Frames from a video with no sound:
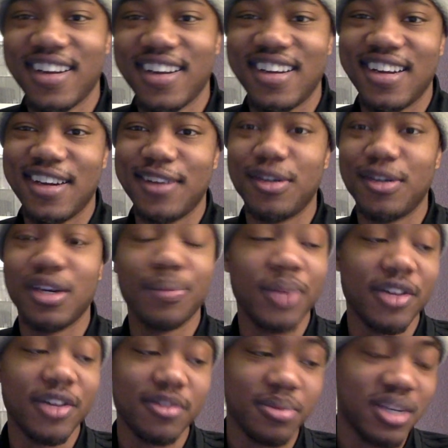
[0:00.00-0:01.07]
They went
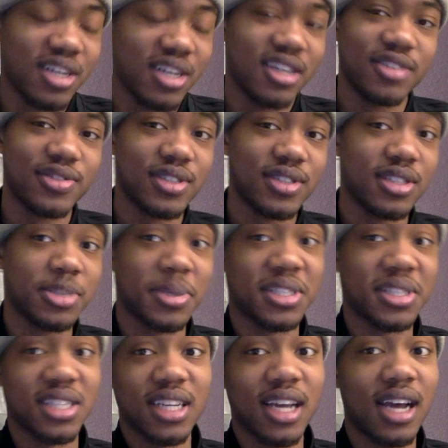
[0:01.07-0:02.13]
above and beyond for
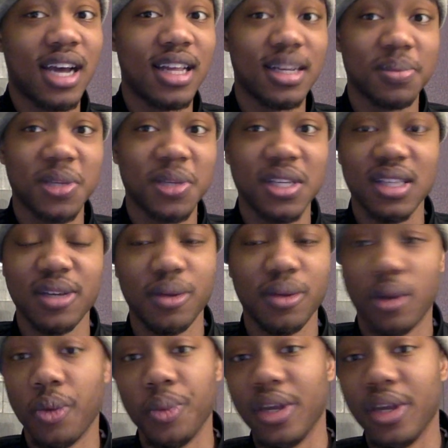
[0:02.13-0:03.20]
especially a guy like me, little
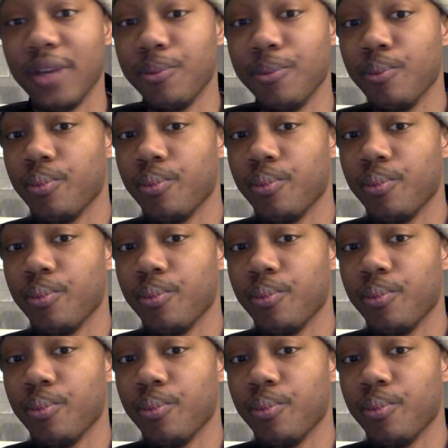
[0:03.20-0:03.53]
old me.